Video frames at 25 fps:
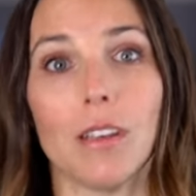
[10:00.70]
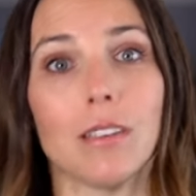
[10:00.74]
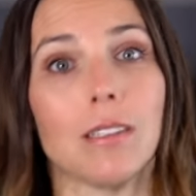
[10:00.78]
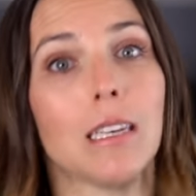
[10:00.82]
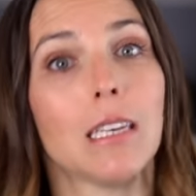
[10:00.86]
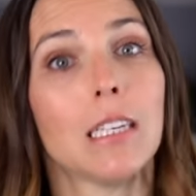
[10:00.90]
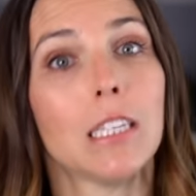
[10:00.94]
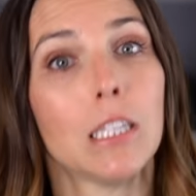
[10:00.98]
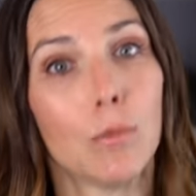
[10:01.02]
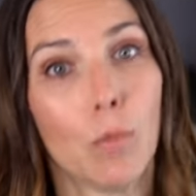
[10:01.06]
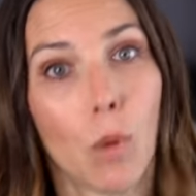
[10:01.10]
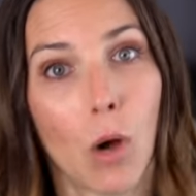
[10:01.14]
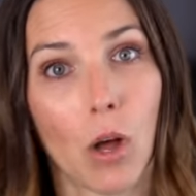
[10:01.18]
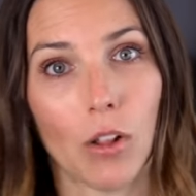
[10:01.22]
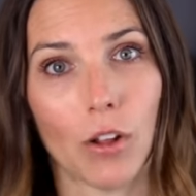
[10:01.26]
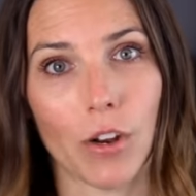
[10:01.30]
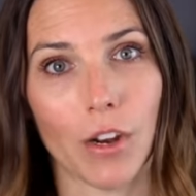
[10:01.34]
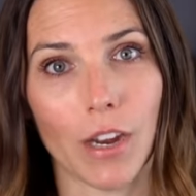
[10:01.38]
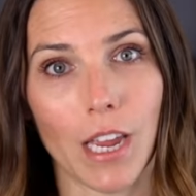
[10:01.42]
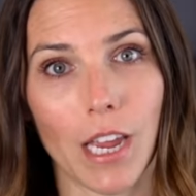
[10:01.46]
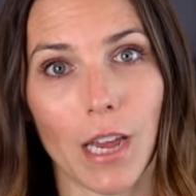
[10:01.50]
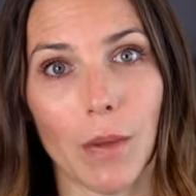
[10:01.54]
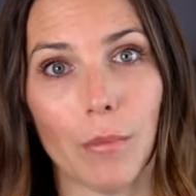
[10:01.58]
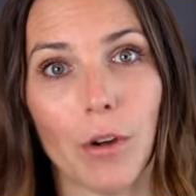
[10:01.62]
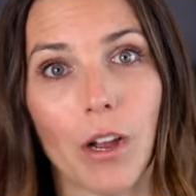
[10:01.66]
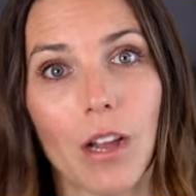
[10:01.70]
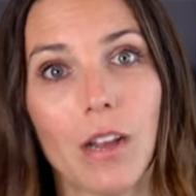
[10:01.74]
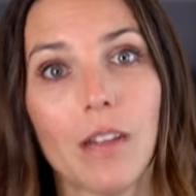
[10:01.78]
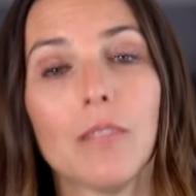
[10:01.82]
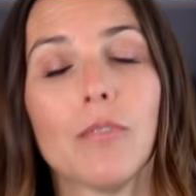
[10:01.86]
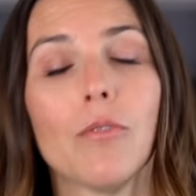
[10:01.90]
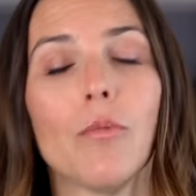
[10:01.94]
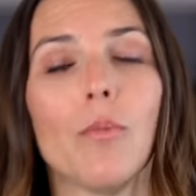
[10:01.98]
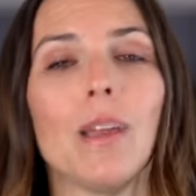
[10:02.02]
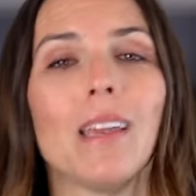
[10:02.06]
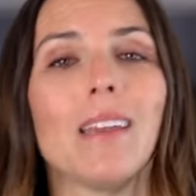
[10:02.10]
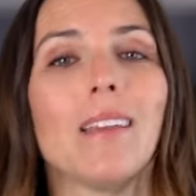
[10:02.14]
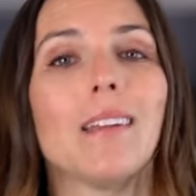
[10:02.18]
is a smaller camera,
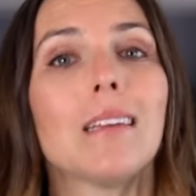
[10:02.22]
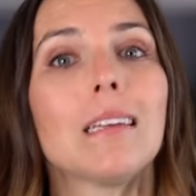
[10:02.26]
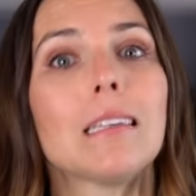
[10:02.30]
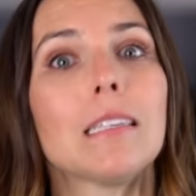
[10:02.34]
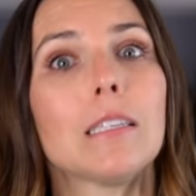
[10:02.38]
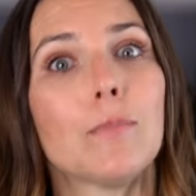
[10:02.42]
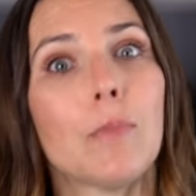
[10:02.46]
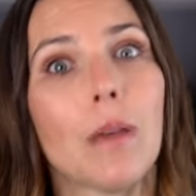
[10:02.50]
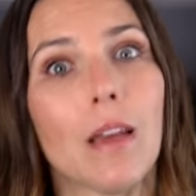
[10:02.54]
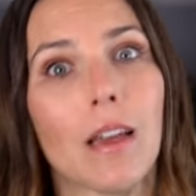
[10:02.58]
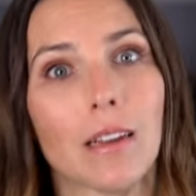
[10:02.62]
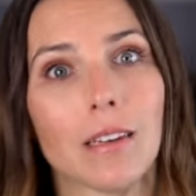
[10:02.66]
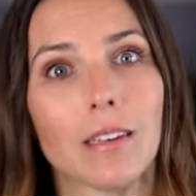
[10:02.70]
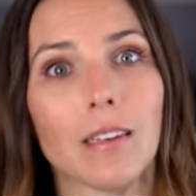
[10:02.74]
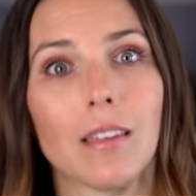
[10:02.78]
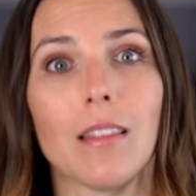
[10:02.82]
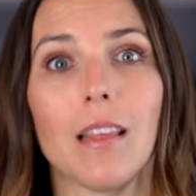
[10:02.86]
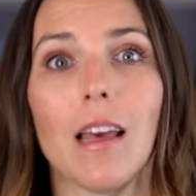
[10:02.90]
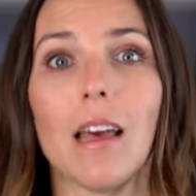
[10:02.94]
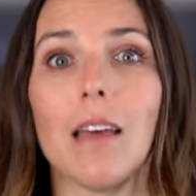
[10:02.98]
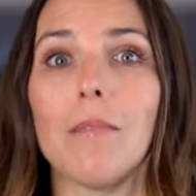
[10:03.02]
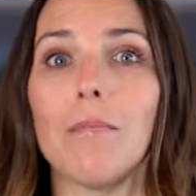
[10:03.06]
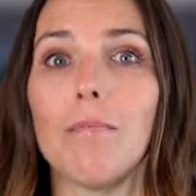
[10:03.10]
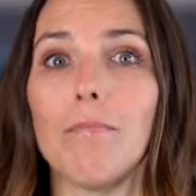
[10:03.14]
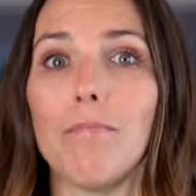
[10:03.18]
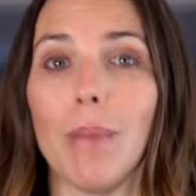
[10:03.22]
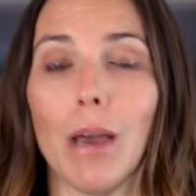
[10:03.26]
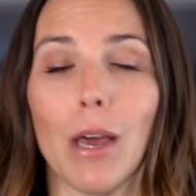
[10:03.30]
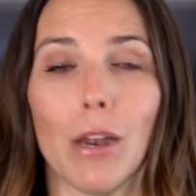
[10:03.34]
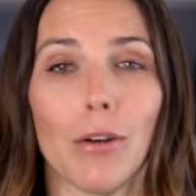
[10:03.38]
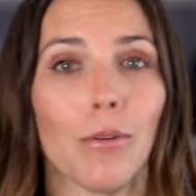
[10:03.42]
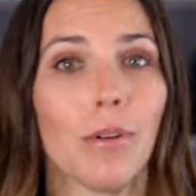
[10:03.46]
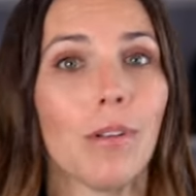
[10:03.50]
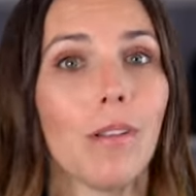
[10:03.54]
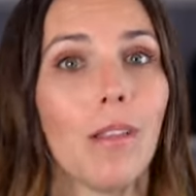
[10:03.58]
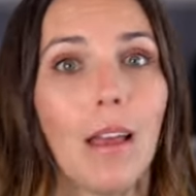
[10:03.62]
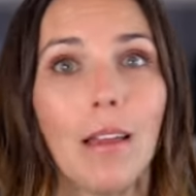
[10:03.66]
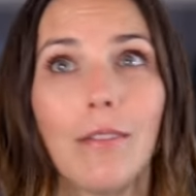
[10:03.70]
we can expect that
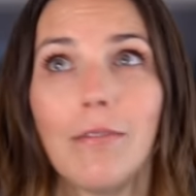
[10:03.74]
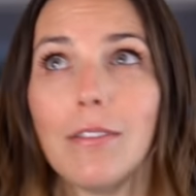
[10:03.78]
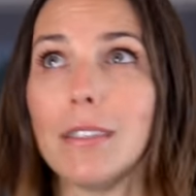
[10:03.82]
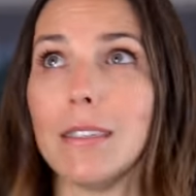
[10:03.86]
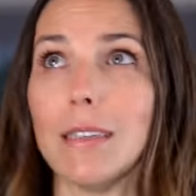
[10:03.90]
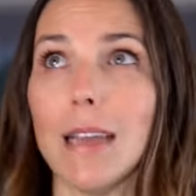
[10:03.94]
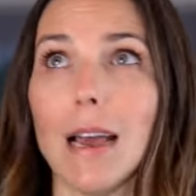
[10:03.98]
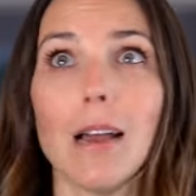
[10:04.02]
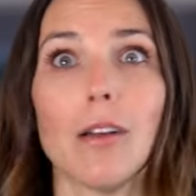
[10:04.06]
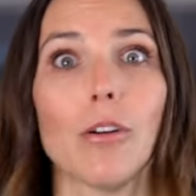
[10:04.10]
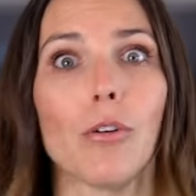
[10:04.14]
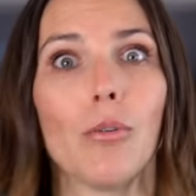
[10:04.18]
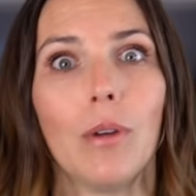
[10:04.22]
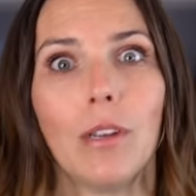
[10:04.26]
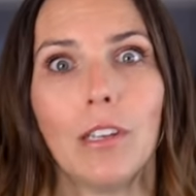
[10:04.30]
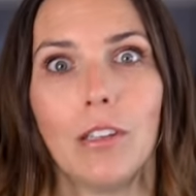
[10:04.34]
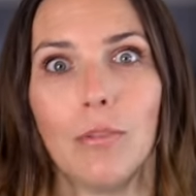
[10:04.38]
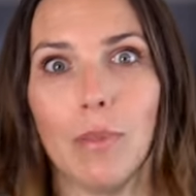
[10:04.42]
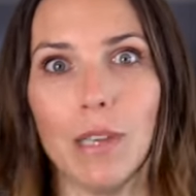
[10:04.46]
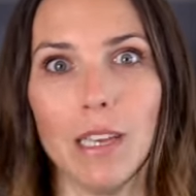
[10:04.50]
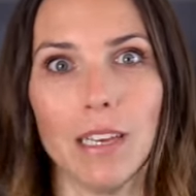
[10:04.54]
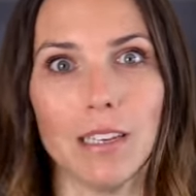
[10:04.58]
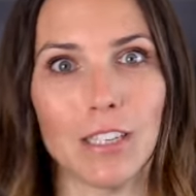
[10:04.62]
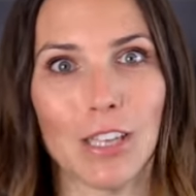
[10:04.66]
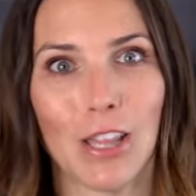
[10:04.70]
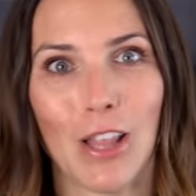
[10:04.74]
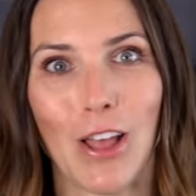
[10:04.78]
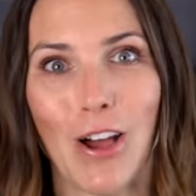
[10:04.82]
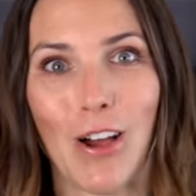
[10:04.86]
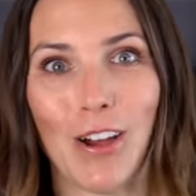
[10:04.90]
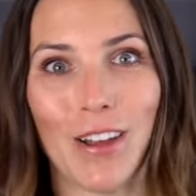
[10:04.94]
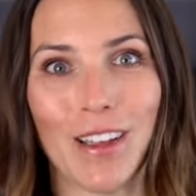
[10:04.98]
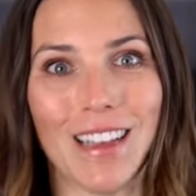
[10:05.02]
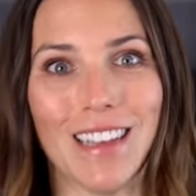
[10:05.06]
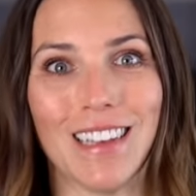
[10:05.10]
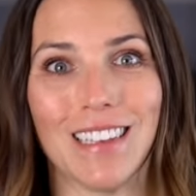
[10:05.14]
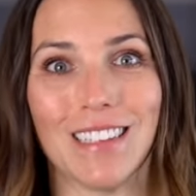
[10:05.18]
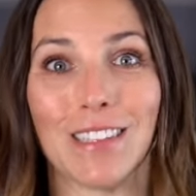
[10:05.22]
battery life is not going to be as
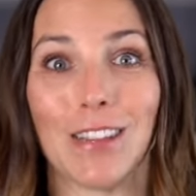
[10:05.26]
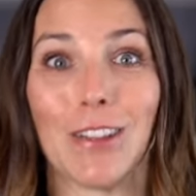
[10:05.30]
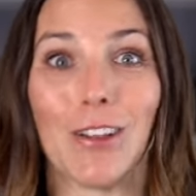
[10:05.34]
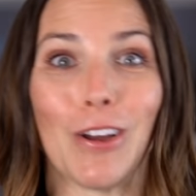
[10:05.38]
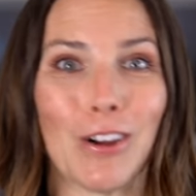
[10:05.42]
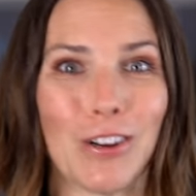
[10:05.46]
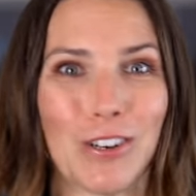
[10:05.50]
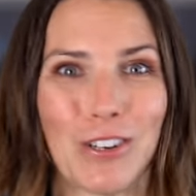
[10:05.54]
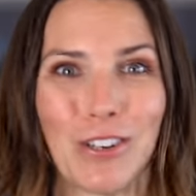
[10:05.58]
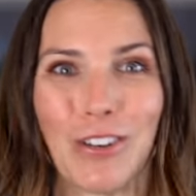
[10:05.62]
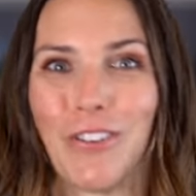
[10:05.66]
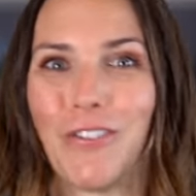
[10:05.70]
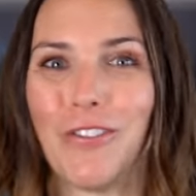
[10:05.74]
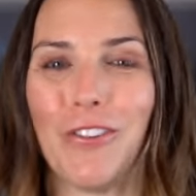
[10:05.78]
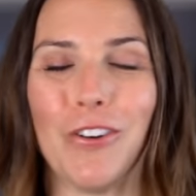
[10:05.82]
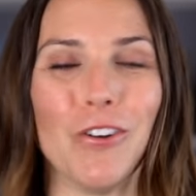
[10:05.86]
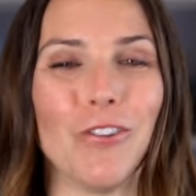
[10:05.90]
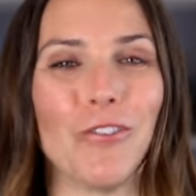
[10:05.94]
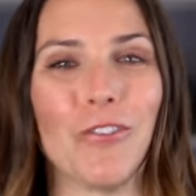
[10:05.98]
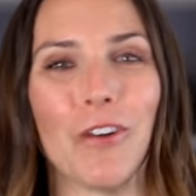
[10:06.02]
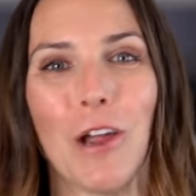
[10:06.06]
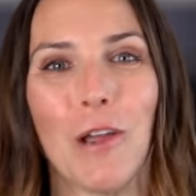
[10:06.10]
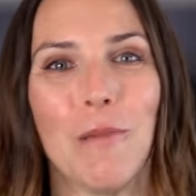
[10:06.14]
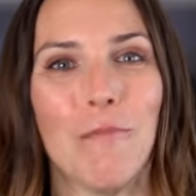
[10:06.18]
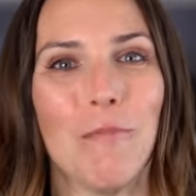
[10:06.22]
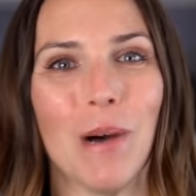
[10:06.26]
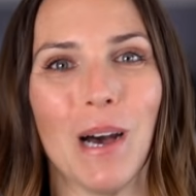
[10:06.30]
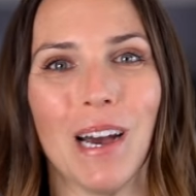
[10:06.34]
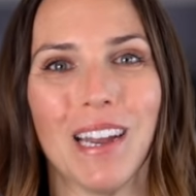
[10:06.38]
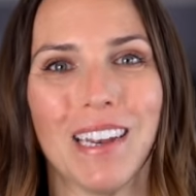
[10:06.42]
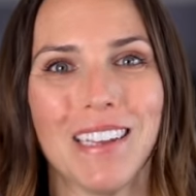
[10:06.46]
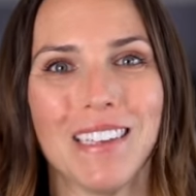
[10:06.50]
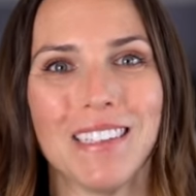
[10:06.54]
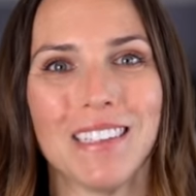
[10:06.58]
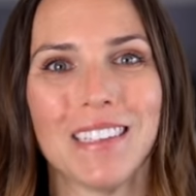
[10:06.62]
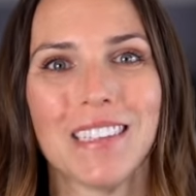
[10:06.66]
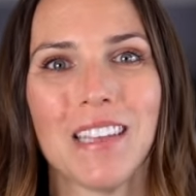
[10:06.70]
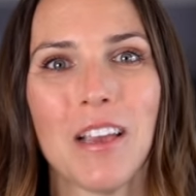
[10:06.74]
long as larger full frame
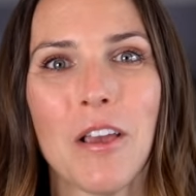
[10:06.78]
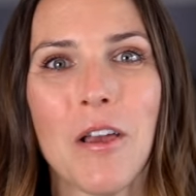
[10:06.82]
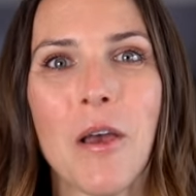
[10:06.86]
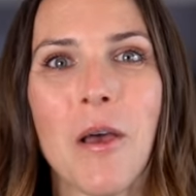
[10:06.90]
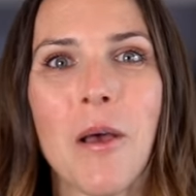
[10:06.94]
bodies.